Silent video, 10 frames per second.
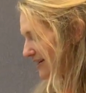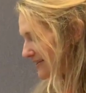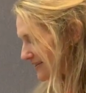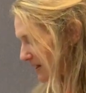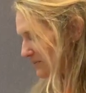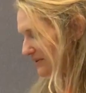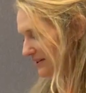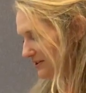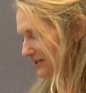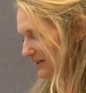
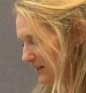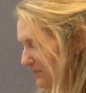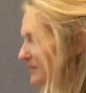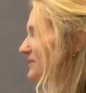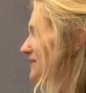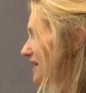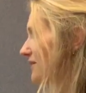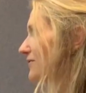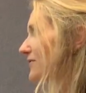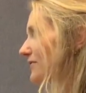something to keep them
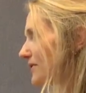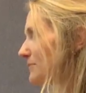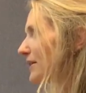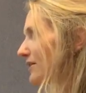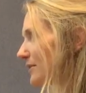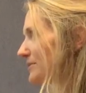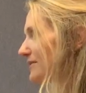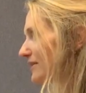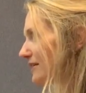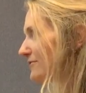safe from the harms
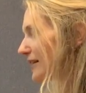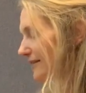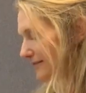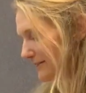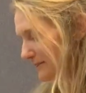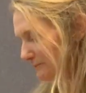of gun violence.